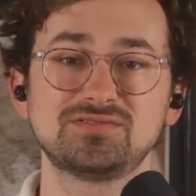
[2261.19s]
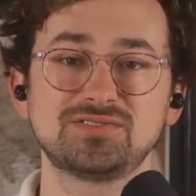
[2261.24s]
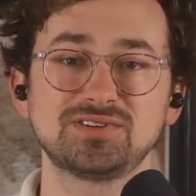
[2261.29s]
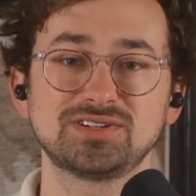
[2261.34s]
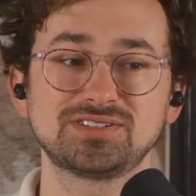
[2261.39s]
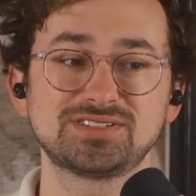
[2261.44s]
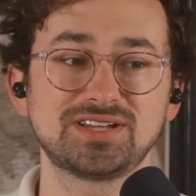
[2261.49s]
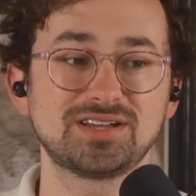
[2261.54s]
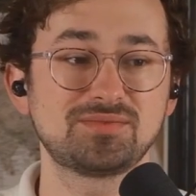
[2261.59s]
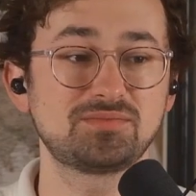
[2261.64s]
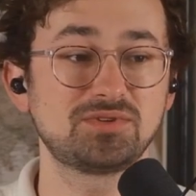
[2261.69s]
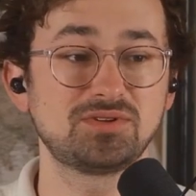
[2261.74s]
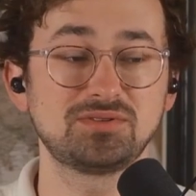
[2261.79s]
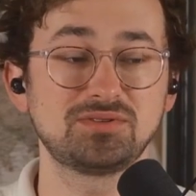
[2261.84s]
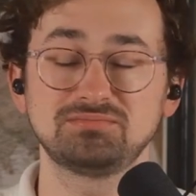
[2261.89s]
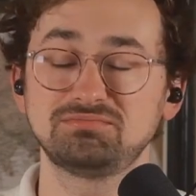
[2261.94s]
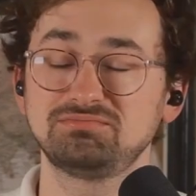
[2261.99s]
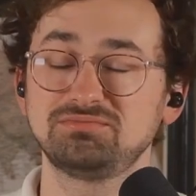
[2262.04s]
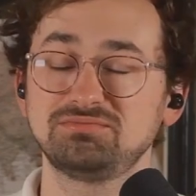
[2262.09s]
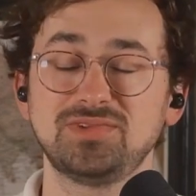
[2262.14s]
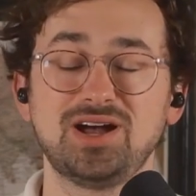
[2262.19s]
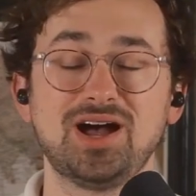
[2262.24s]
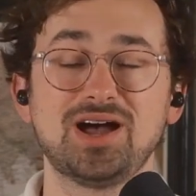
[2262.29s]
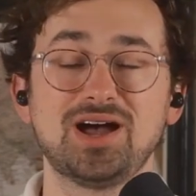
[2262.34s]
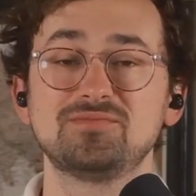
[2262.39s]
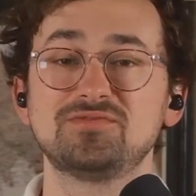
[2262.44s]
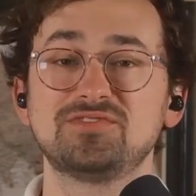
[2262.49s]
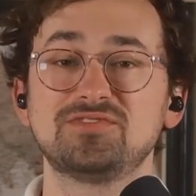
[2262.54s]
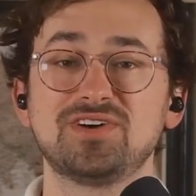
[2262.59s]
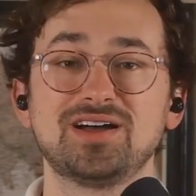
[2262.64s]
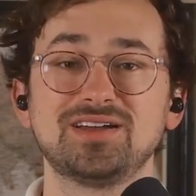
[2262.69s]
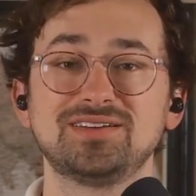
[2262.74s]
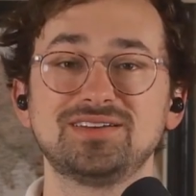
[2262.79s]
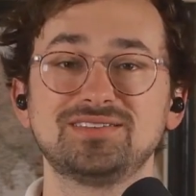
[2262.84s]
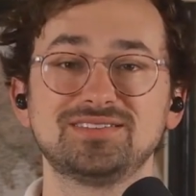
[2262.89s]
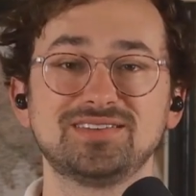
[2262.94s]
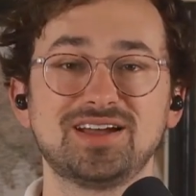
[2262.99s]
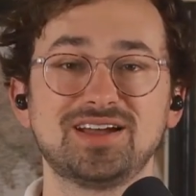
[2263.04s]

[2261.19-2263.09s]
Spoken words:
for example, I'm fine.